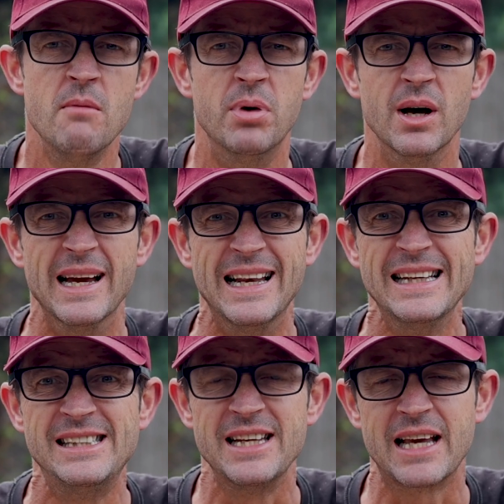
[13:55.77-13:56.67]
but at
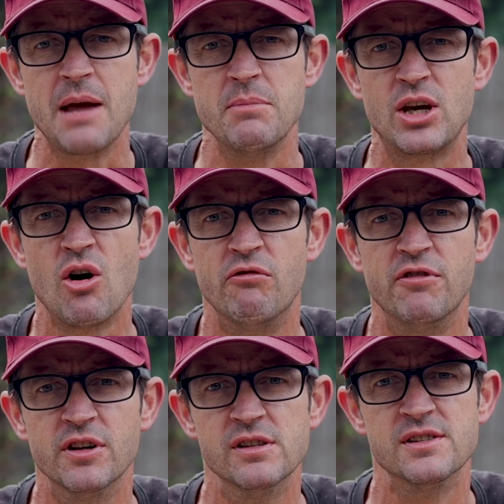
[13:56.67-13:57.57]
least it gave me
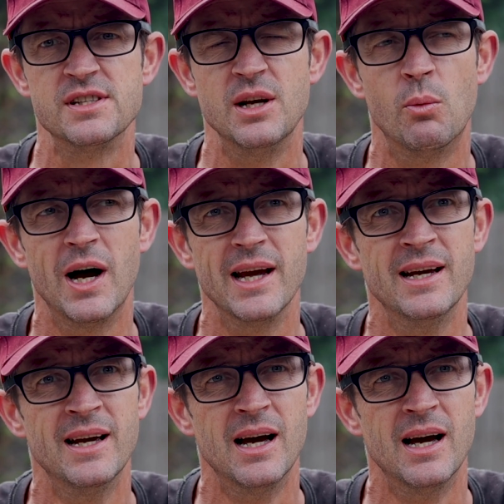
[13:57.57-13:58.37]
confidence in a way.